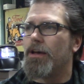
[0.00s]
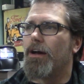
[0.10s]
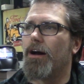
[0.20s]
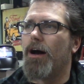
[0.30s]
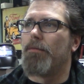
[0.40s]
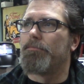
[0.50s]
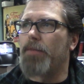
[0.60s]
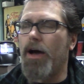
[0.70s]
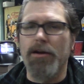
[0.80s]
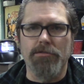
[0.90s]

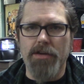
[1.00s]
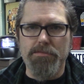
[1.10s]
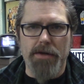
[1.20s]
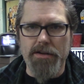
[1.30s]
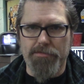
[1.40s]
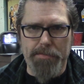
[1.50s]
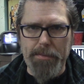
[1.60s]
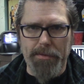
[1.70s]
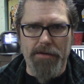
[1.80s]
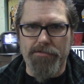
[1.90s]
I don't take money from
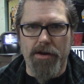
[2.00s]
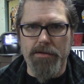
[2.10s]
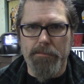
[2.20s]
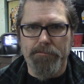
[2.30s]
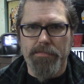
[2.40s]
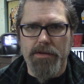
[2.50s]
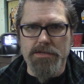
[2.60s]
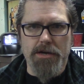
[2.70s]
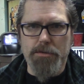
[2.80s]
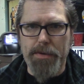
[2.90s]
people up front because
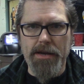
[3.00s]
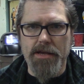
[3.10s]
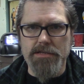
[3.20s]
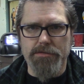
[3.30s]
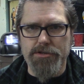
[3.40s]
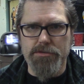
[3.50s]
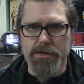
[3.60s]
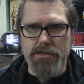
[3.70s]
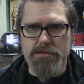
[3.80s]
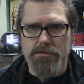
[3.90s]
I do paydays every 2
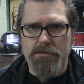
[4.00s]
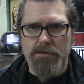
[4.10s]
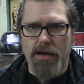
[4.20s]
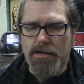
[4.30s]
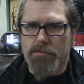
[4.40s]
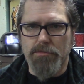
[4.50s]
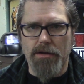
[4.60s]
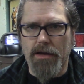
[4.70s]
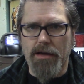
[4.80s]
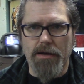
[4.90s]
weeks.
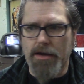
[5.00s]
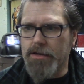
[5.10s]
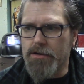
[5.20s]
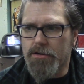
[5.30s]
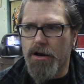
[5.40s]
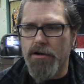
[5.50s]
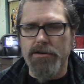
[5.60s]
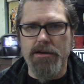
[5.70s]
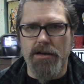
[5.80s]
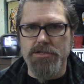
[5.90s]
I get your car in
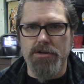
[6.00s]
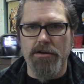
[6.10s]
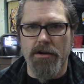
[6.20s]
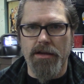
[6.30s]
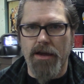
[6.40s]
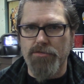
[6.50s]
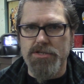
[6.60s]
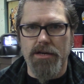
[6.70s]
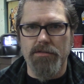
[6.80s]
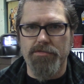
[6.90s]
here, I start on it, every
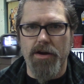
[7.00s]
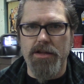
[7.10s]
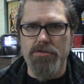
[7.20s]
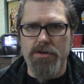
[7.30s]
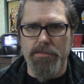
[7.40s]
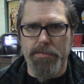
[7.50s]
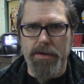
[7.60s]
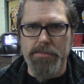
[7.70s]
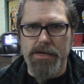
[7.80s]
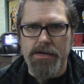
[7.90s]
second Friday you come and
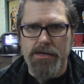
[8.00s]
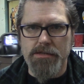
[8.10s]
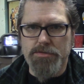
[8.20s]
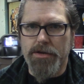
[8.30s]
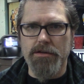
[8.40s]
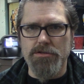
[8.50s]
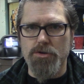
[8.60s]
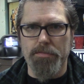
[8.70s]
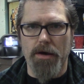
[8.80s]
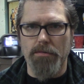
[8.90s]
pay me. This way here there's
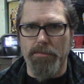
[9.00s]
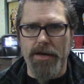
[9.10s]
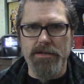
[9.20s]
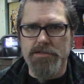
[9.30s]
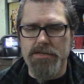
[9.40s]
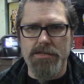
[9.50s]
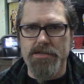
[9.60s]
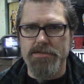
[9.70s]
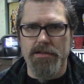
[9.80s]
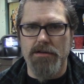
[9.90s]
no problem. I didn't take
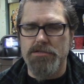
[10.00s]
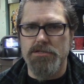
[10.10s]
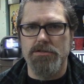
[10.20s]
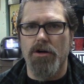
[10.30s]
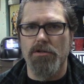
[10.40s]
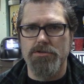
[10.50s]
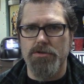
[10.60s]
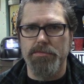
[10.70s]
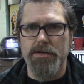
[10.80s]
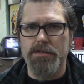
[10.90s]
tens of thousands of dollars
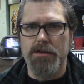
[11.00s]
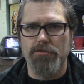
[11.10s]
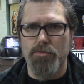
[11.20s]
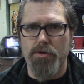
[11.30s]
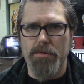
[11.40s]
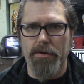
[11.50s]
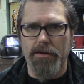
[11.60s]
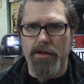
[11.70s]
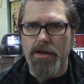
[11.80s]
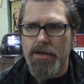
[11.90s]
from you and you have to worry about
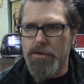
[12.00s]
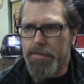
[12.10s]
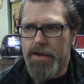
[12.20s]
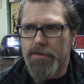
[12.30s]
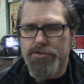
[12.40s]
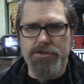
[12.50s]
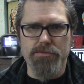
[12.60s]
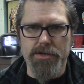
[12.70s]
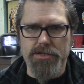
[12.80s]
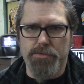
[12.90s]
it. You pay every 2
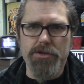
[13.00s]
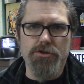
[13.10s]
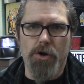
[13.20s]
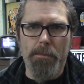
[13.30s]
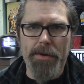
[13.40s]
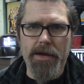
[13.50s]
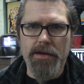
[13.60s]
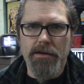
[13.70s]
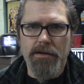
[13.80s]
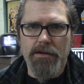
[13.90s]
weeks. When you don't pay